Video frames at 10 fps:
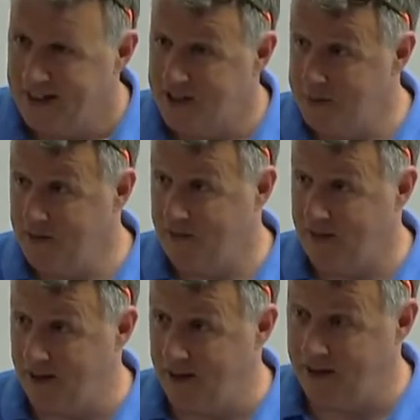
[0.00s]
to be
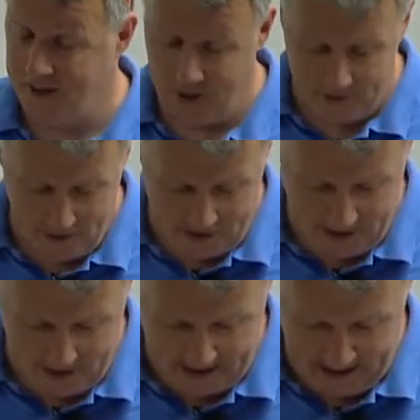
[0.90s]
fair, the
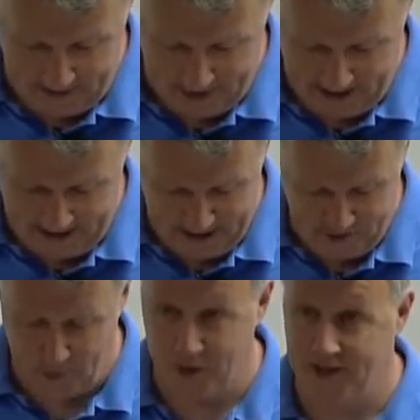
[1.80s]
universities have their
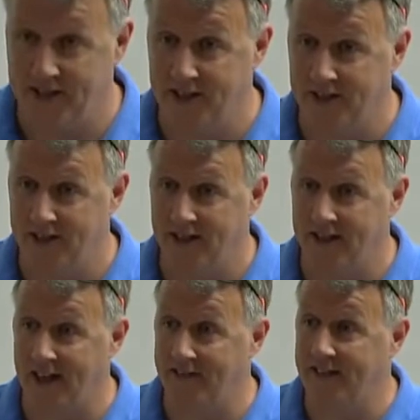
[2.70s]
hand forced here. A
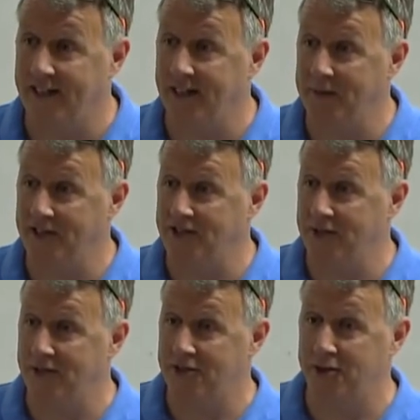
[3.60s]
lot of incoming
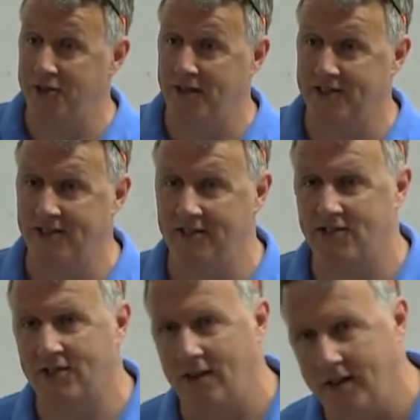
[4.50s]
students are interested in
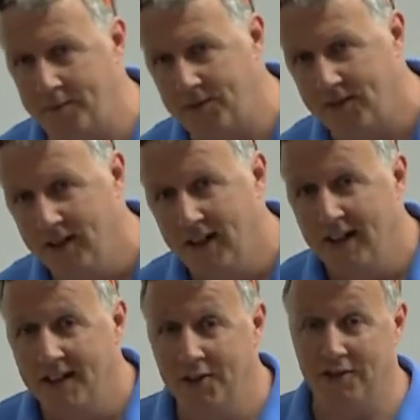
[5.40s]
startups.
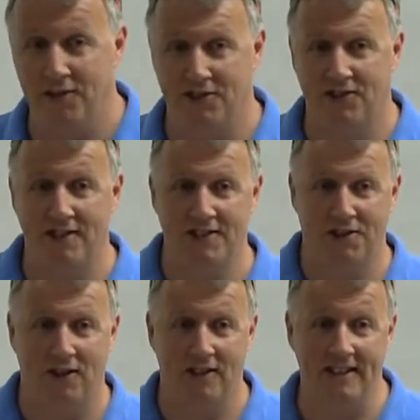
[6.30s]
Universities
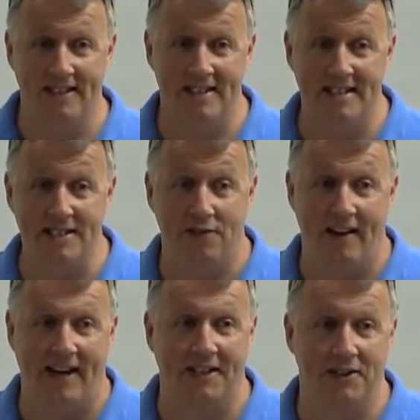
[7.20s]
are at least de
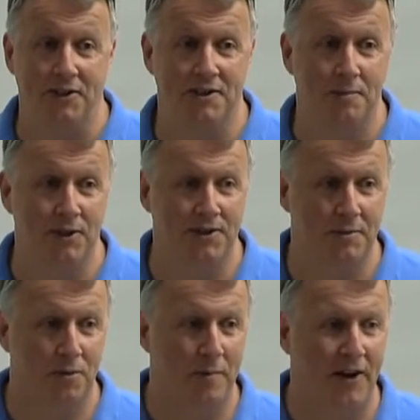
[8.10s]
facto supposed to
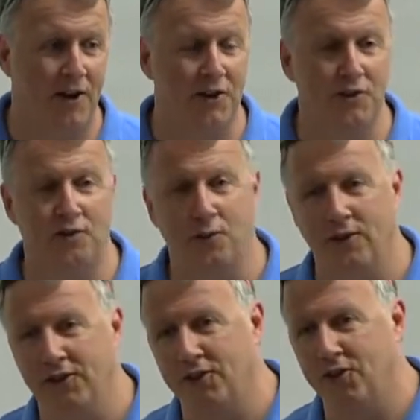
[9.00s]
prepare you
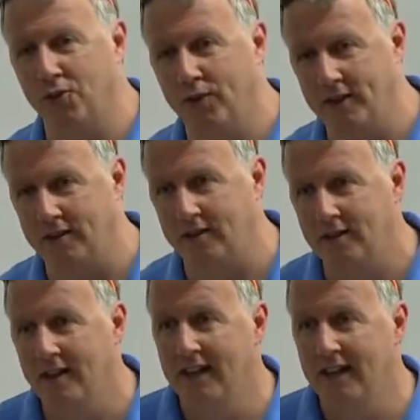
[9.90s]
for your career.